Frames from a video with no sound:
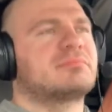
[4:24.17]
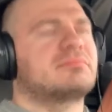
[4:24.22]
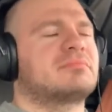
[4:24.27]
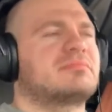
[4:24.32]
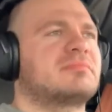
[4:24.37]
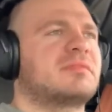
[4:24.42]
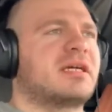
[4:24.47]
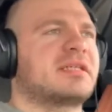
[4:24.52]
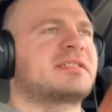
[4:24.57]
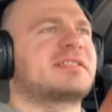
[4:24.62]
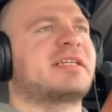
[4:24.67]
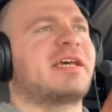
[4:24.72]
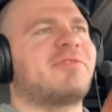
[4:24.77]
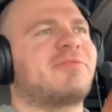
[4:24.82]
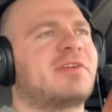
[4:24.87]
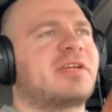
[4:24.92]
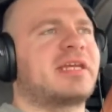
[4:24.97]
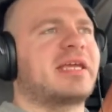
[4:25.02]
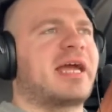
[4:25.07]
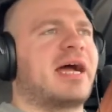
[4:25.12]
a
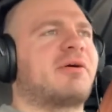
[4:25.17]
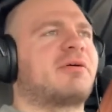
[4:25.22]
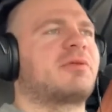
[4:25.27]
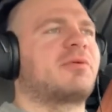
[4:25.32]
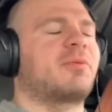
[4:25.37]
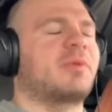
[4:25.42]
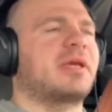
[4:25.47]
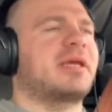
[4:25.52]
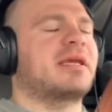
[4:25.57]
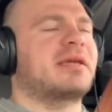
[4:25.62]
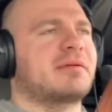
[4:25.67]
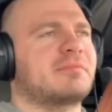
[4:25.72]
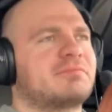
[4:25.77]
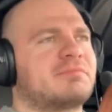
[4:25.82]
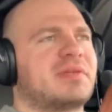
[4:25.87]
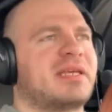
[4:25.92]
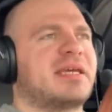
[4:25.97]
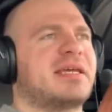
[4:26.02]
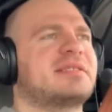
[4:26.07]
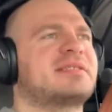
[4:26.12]
70-hour week
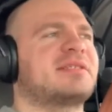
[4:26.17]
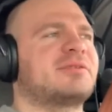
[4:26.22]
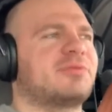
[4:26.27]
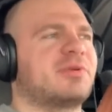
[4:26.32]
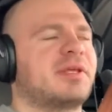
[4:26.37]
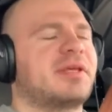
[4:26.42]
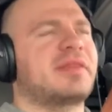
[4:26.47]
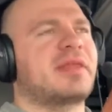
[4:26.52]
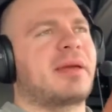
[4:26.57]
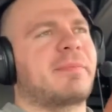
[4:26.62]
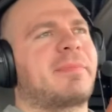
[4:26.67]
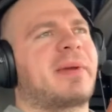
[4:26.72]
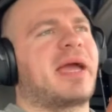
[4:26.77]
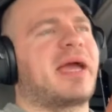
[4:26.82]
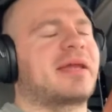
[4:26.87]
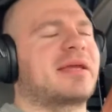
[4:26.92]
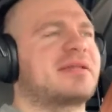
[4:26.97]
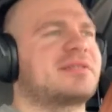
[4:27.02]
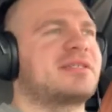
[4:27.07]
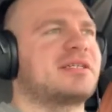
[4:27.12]
isn't really that
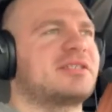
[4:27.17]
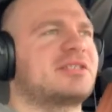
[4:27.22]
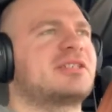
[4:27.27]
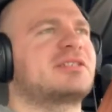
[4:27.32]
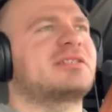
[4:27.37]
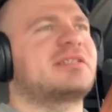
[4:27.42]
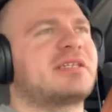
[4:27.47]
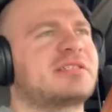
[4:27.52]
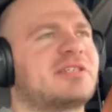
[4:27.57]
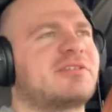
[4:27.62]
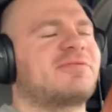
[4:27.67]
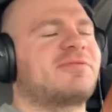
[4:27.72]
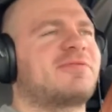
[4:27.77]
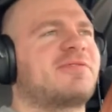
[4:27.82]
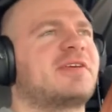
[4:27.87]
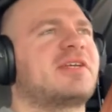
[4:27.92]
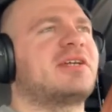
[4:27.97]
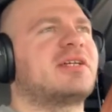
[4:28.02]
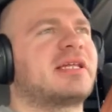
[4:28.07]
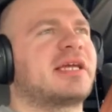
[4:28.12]
bad because it just doesn't
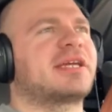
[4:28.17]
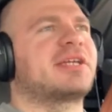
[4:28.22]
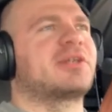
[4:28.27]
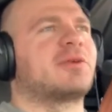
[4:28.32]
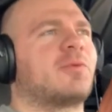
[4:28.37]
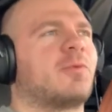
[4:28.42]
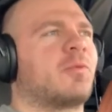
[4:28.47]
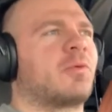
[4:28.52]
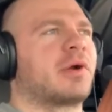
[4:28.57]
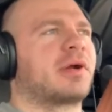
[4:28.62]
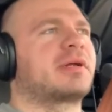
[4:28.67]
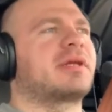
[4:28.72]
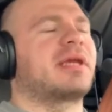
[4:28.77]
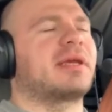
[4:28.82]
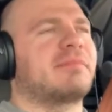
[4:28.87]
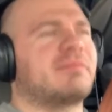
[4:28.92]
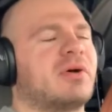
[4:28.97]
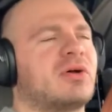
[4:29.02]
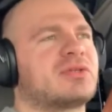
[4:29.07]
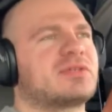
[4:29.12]
feel like you're
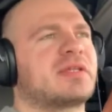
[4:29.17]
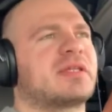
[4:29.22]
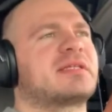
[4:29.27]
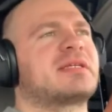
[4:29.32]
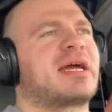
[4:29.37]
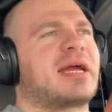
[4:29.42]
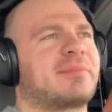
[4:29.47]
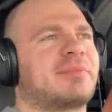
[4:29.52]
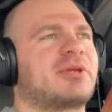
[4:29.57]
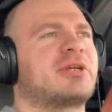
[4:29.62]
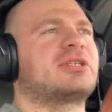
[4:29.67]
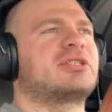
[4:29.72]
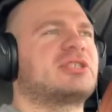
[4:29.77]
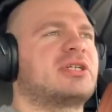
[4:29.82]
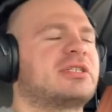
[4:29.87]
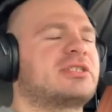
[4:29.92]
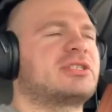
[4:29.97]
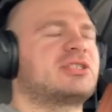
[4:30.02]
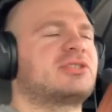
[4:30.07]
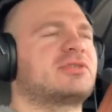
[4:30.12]
working most of the time. You're
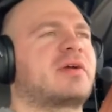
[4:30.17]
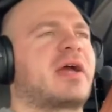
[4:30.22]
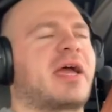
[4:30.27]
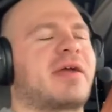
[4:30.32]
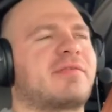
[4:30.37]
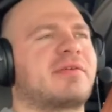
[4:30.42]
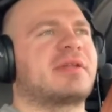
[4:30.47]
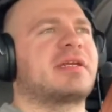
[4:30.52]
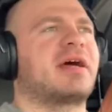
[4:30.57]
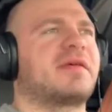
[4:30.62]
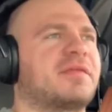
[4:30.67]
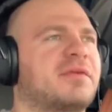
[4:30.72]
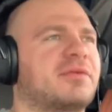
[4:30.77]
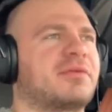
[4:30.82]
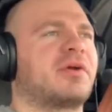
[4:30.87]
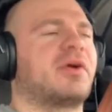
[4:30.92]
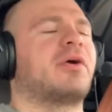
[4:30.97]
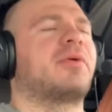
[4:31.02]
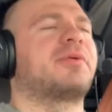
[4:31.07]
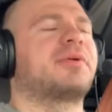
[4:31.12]
just driving down the
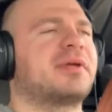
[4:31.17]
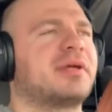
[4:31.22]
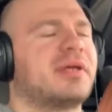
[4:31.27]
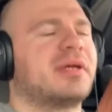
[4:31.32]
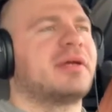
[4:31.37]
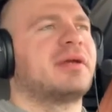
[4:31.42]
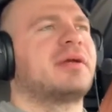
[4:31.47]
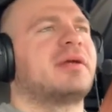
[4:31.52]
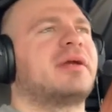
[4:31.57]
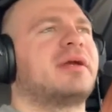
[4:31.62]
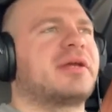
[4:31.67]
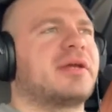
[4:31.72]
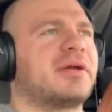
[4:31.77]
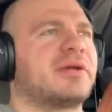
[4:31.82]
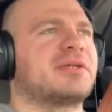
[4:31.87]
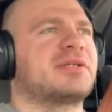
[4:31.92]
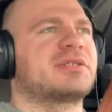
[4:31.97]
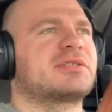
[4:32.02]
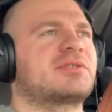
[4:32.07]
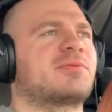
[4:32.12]
road. You're
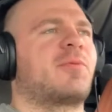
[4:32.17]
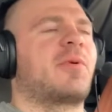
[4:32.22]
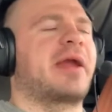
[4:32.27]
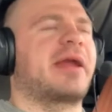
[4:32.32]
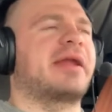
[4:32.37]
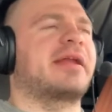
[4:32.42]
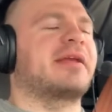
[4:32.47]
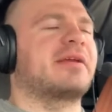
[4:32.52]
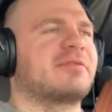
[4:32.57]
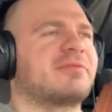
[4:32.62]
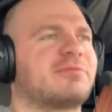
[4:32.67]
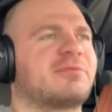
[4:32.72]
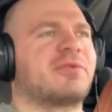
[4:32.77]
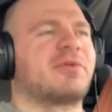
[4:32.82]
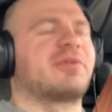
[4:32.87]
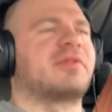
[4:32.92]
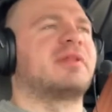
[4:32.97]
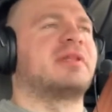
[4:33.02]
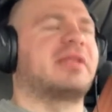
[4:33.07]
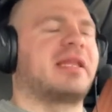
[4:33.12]
just waiting
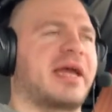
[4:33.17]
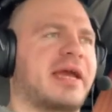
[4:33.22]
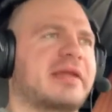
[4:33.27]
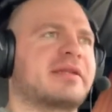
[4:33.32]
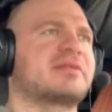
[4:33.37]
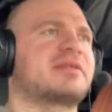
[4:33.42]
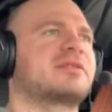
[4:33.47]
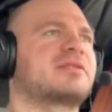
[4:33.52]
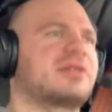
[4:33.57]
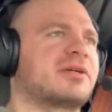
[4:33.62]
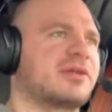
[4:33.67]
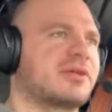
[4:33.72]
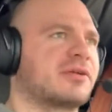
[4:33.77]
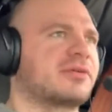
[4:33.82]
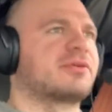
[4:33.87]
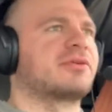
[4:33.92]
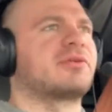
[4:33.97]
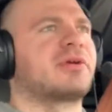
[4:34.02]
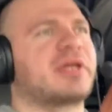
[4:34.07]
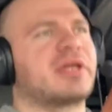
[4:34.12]
for the light to
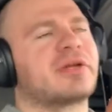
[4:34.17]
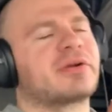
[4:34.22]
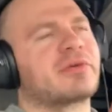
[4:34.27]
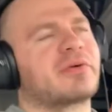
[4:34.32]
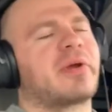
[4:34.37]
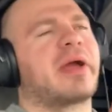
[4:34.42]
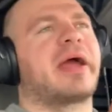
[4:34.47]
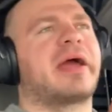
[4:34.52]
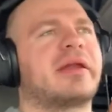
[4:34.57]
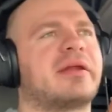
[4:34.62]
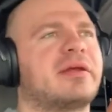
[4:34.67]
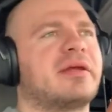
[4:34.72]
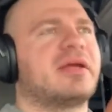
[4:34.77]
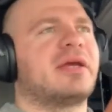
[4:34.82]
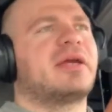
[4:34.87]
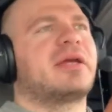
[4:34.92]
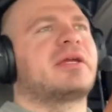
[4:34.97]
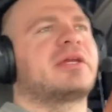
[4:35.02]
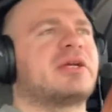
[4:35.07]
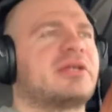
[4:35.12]
turn green or red.
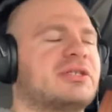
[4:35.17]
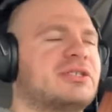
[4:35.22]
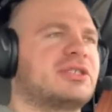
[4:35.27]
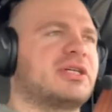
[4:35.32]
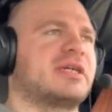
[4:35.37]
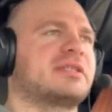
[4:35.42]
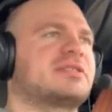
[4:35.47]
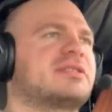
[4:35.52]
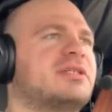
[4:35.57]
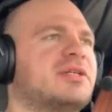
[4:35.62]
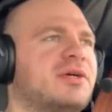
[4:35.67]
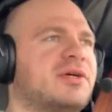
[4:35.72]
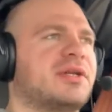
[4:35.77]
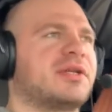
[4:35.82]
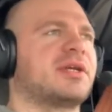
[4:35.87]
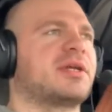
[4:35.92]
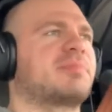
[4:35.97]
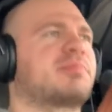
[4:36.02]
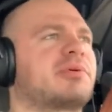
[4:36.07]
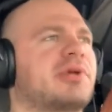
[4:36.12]
You're just doing
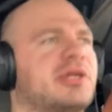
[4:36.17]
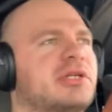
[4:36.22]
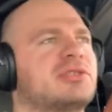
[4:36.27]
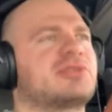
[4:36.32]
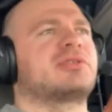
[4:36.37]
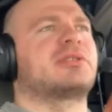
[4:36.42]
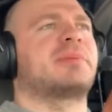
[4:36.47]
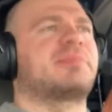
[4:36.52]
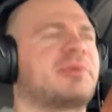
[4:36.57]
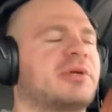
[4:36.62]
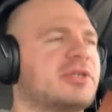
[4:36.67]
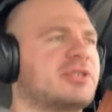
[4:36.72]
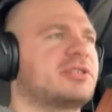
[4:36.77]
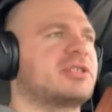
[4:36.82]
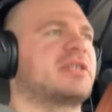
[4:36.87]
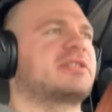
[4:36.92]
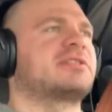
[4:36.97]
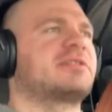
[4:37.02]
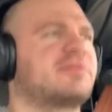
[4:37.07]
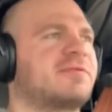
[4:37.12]
your pre-trip. You're
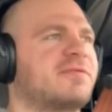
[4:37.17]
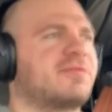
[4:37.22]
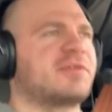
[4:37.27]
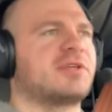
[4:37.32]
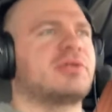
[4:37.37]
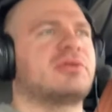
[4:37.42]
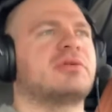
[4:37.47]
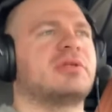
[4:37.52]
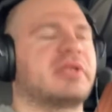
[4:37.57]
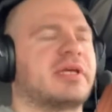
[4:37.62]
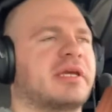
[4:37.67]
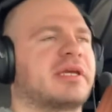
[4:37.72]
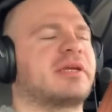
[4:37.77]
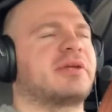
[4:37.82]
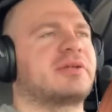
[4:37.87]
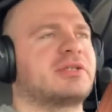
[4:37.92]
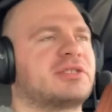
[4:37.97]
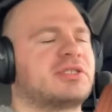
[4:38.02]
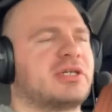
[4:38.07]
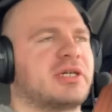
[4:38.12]
just fueling.
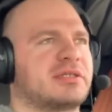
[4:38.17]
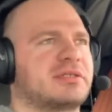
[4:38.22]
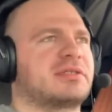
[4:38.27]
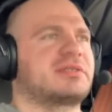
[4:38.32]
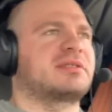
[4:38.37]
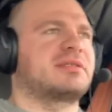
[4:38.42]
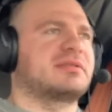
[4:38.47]
You're just